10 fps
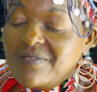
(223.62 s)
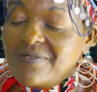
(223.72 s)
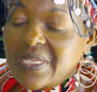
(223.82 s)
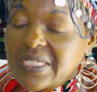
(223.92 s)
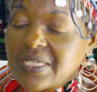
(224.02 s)

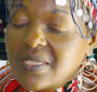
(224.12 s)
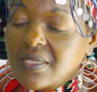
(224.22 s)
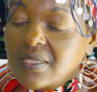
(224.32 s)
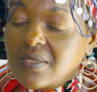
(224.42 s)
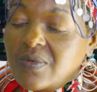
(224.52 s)
affected
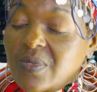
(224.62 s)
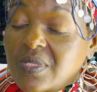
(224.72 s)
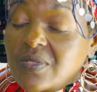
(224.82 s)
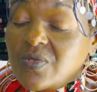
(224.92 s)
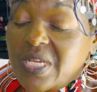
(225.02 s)

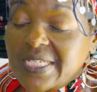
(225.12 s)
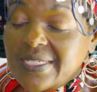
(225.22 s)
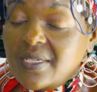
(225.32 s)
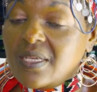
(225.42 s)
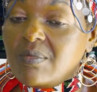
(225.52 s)
with
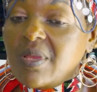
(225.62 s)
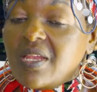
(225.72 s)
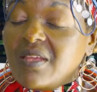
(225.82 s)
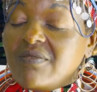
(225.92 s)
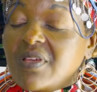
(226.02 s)
stress in my
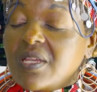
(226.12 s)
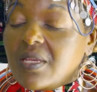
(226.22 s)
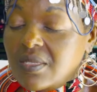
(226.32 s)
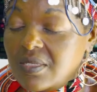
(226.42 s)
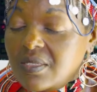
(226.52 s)
life a
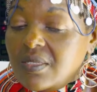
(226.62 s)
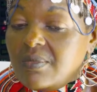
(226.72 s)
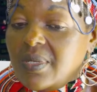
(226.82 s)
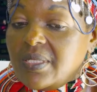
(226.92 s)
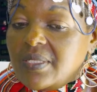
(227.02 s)
lot.
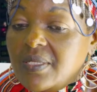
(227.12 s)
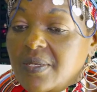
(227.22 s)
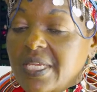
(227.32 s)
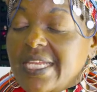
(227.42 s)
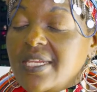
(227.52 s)

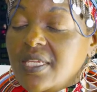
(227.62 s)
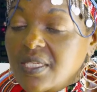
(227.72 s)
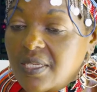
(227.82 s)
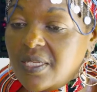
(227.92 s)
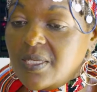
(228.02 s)
But
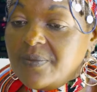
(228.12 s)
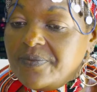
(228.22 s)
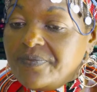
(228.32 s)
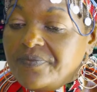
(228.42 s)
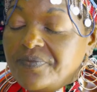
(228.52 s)
initially,
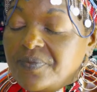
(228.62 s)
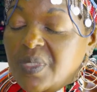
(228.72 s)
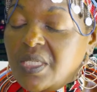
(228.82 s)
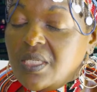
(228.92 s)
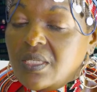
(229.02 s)

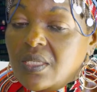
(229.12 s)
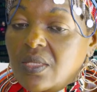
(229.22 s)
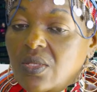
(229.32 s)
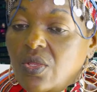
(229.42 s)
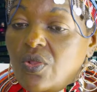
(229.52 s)

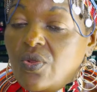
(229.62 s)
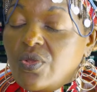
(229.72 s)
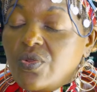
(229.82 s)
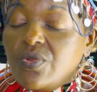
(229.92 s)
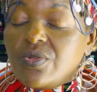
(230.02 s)

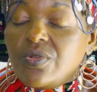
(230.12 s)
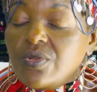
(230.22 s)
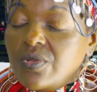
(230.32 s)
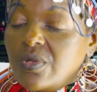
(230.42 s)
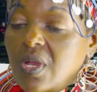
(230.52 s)
you don't
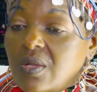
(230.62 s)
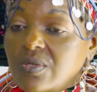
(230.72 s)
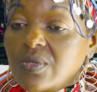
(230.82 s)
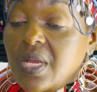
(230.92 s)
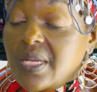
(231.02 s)
know how
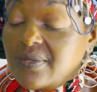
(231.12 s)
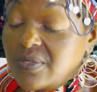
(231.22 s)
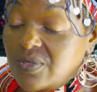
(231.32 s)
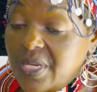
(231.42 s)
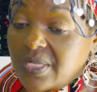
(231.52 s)
to handle
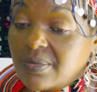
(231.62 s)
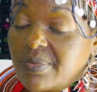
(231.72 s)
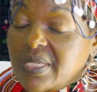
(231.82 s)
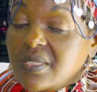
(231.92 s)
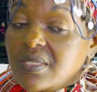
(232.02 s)
stress,
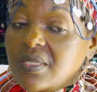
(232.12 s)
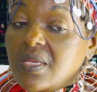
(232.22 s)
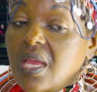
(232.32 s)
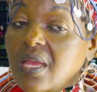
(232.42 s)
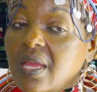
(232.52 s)
but
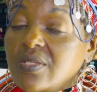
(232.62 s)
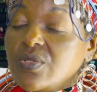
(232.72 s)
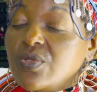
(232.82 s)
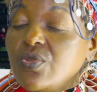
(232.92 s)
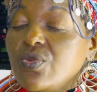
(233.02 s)

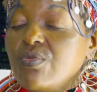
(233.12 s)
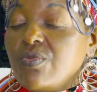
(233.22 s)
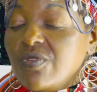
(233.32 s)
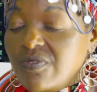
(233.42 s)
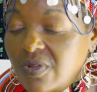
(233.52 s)
as you
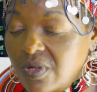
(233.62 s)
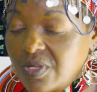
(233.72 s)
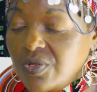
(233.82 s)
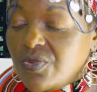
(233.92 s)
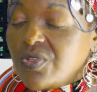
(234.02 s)
move
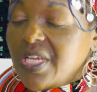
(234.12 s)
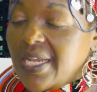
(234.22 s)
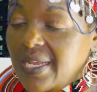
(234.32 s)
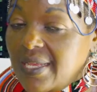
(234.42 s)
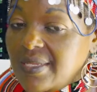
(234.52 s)
on, you
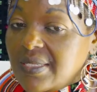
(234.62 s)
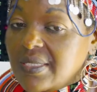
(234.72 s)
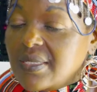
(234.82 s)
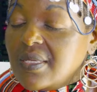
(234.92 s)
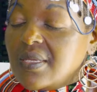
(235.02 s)

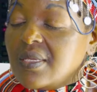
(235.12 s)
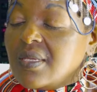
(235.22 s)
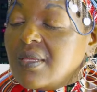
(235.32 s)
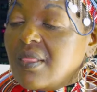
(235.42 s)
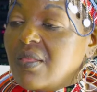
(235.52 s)
realize
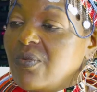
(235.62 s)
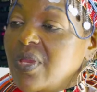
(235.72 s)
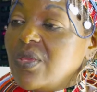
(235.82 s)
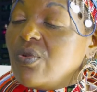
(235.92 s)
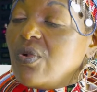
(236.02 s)
the
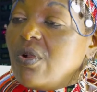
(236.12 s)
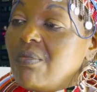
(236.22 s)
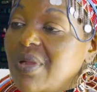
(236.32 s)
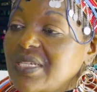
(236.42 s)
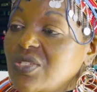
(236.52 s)
way you
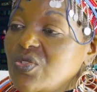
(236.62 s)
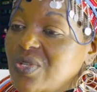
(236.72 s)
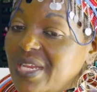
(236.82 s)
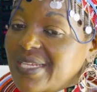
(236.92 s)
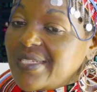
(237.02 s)
combat
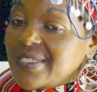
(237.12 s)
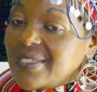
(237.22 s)
stress